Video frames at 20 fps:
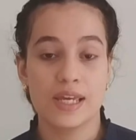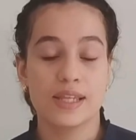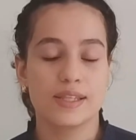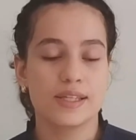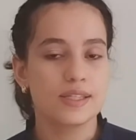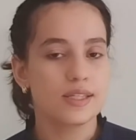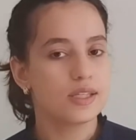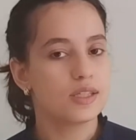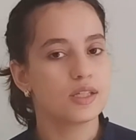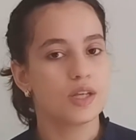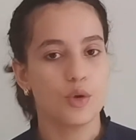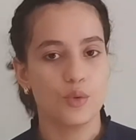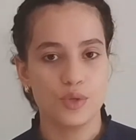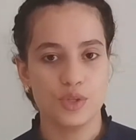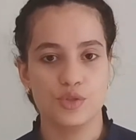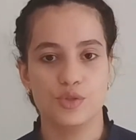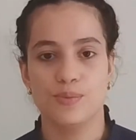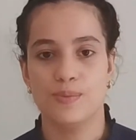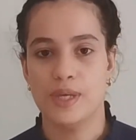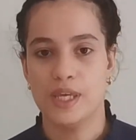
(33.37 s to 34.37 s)
This is
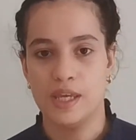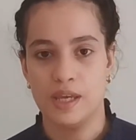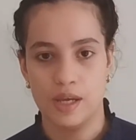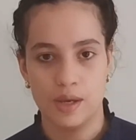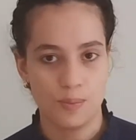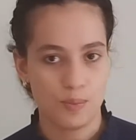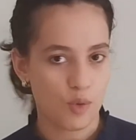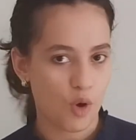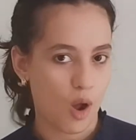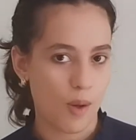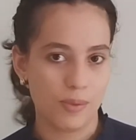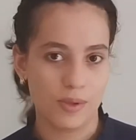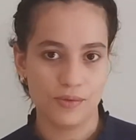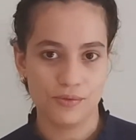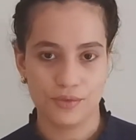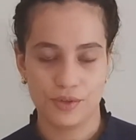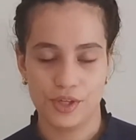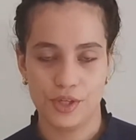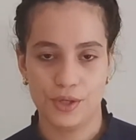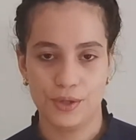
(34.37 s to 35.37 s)
going to be a problem
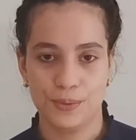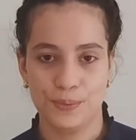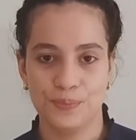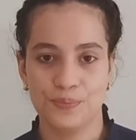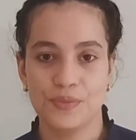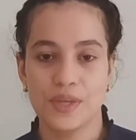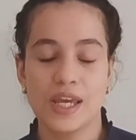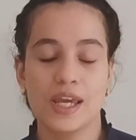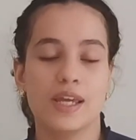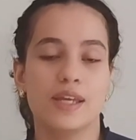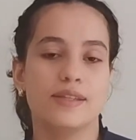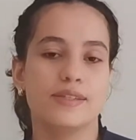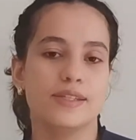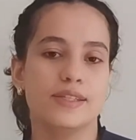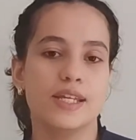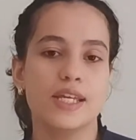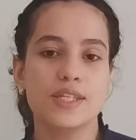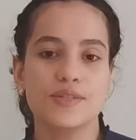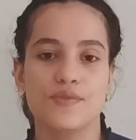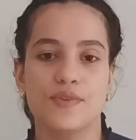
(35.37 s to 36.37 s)
for you. In
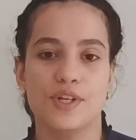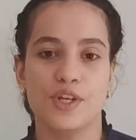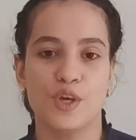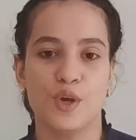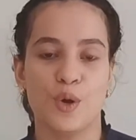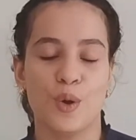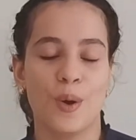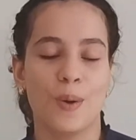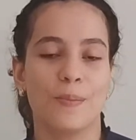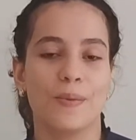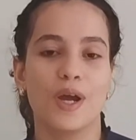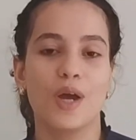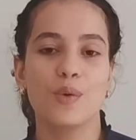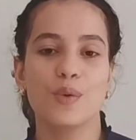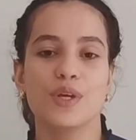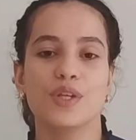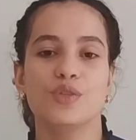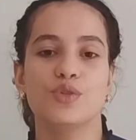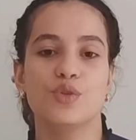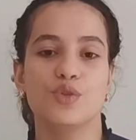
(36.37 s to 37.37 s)
today's video, I'm
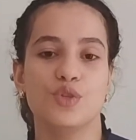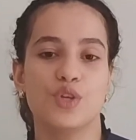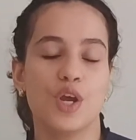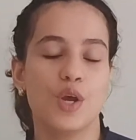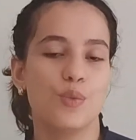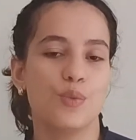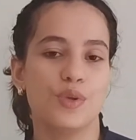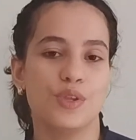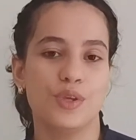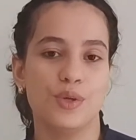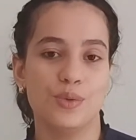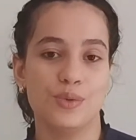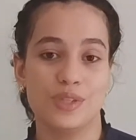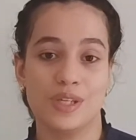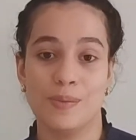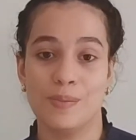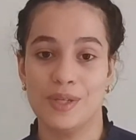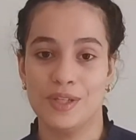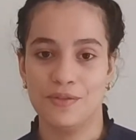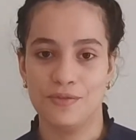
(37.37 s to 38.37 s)
going to share with you
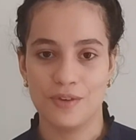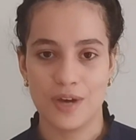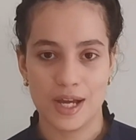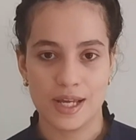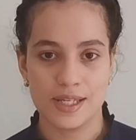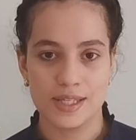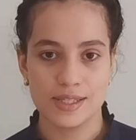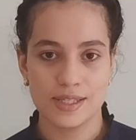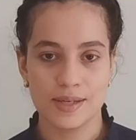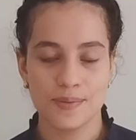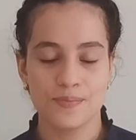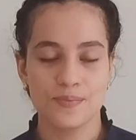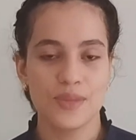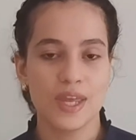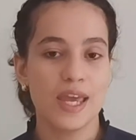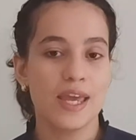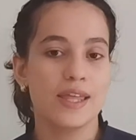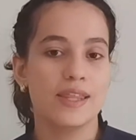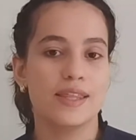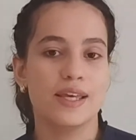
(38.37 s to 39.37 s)
some advice
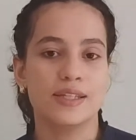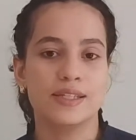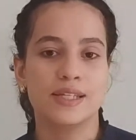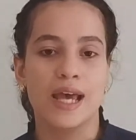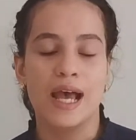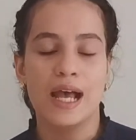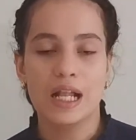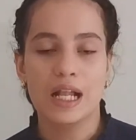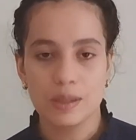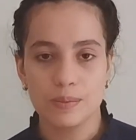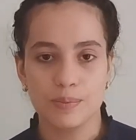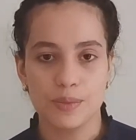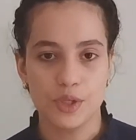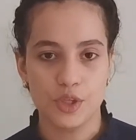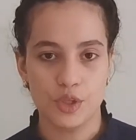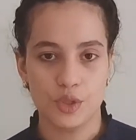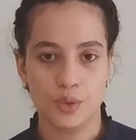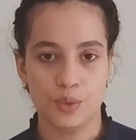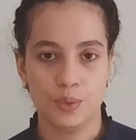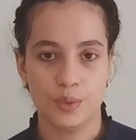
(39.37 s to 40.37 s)
that help
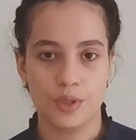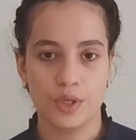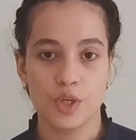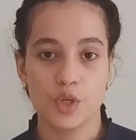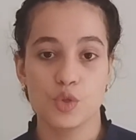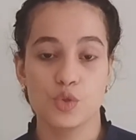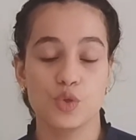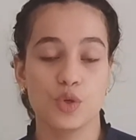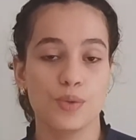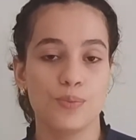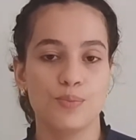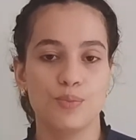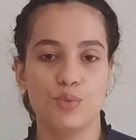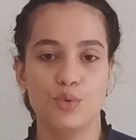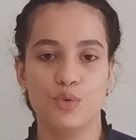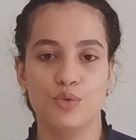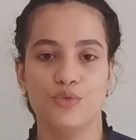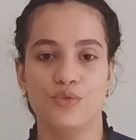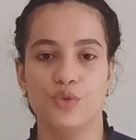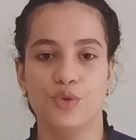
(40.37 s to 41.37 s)
you to
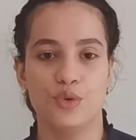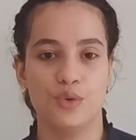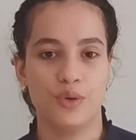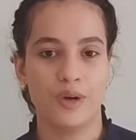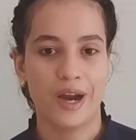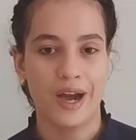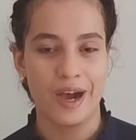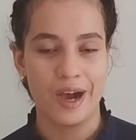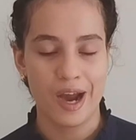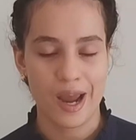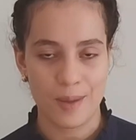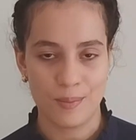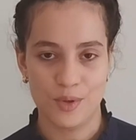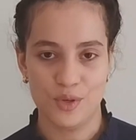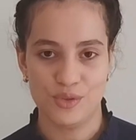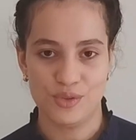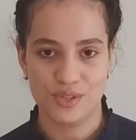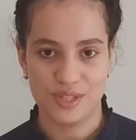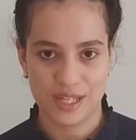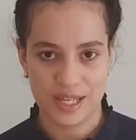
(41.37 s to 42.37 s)
improve your
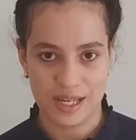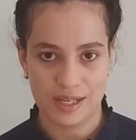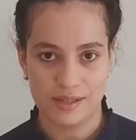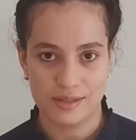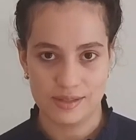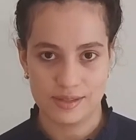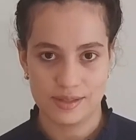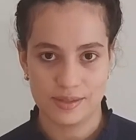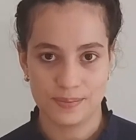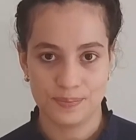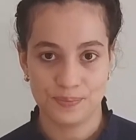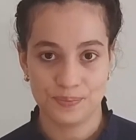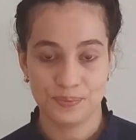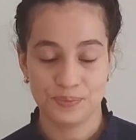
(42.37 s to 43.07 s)
grammar skills.